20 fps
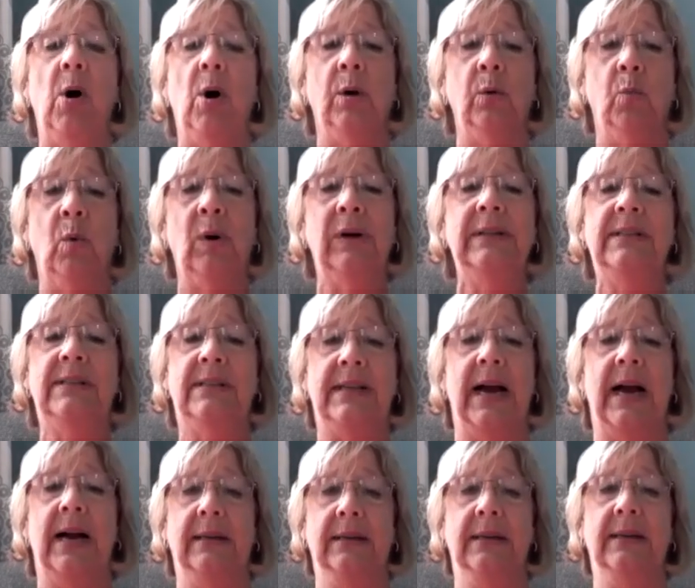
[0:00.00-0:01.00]
on one
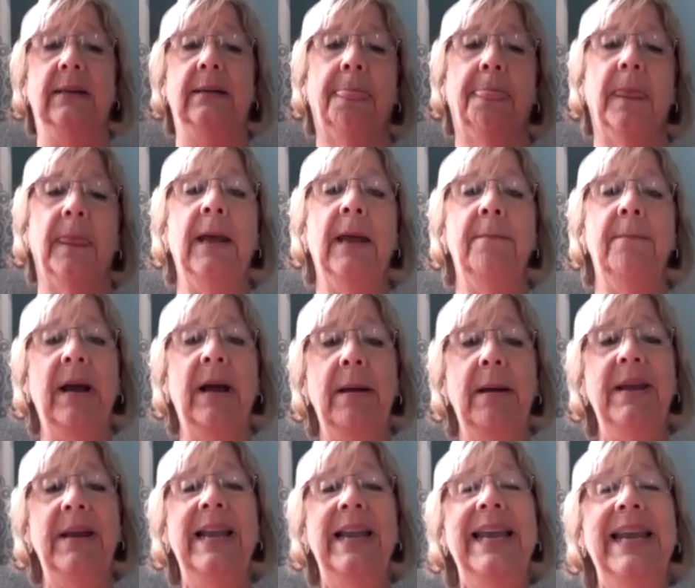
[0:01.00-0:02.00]
side and
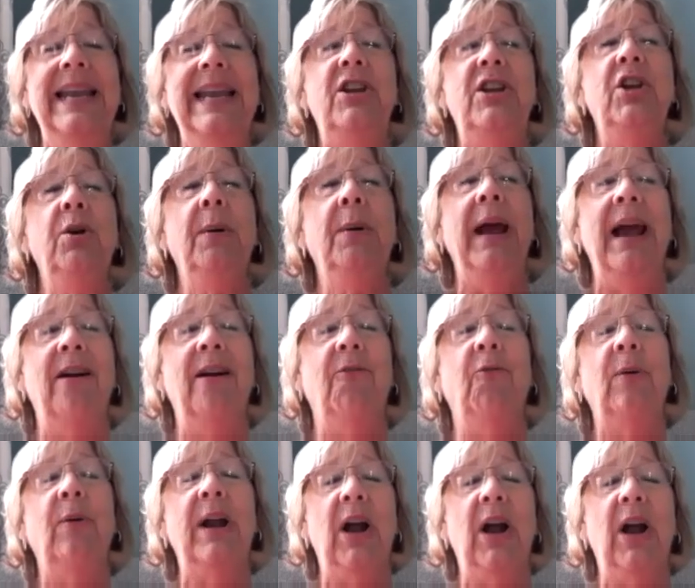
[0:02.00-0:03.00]
maybe need to
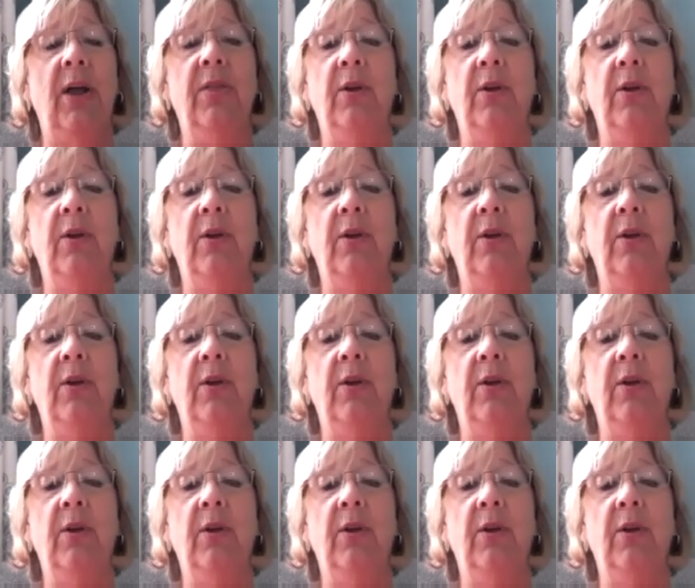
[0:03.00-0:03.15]
every